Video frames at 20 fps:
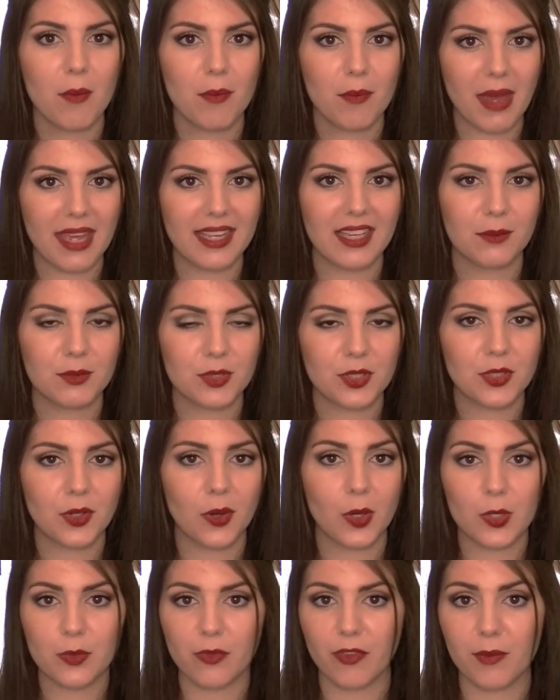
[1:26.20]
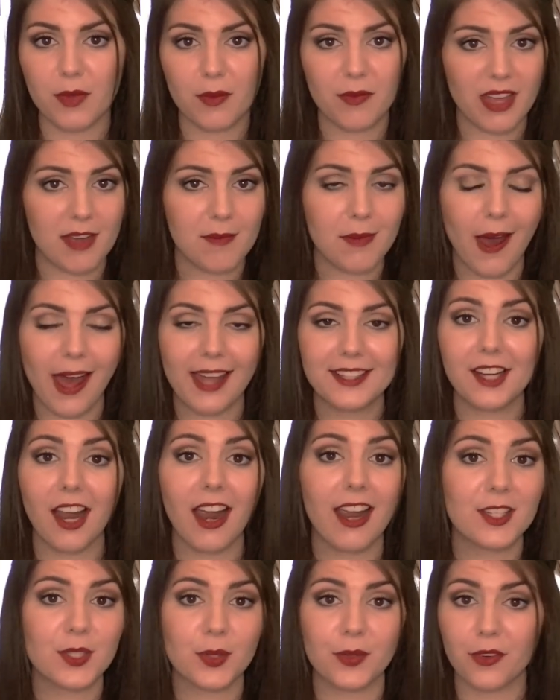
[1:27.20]
makeup tutorials from the Vampire
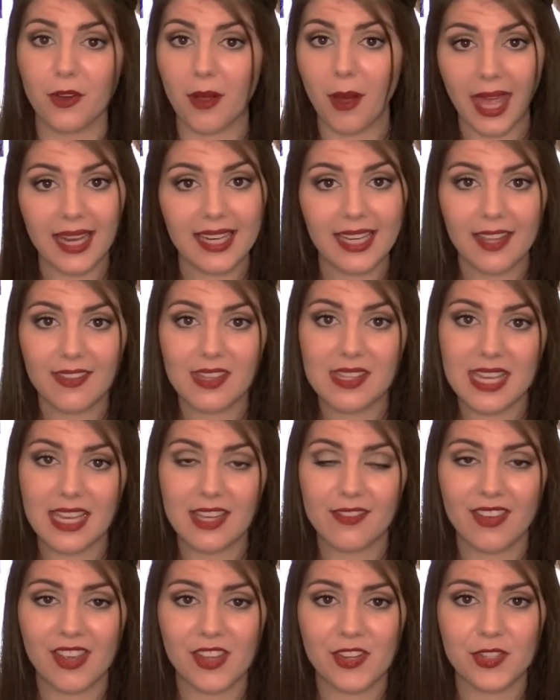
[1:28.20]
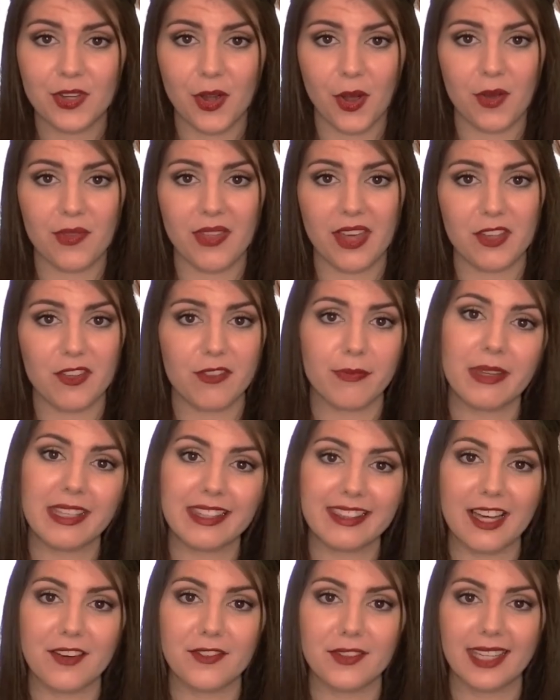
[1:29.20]
Diaries or for any other TV show that you've
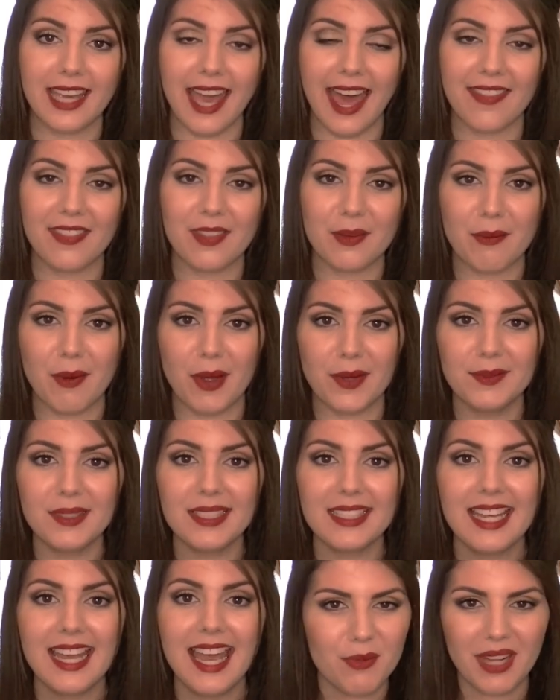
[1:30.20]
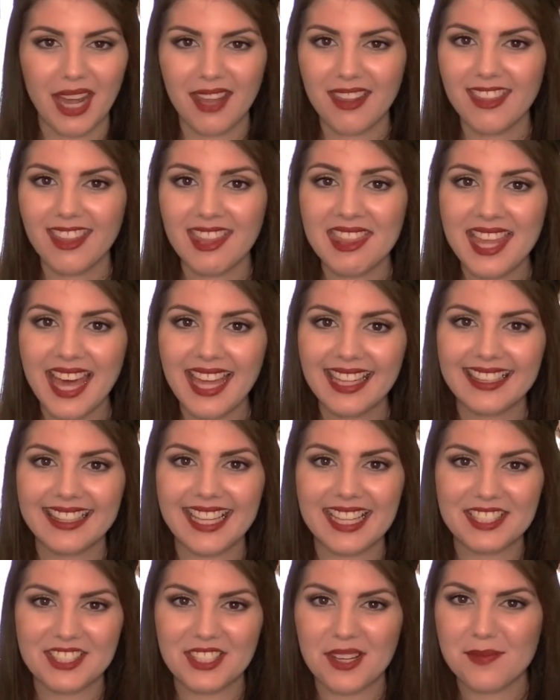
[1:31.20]
been loving at the moment. But other than that,
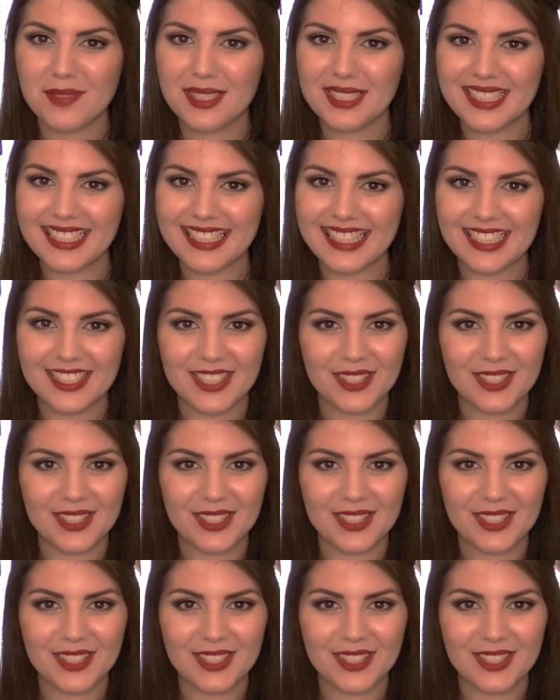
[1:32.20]
let's jump into the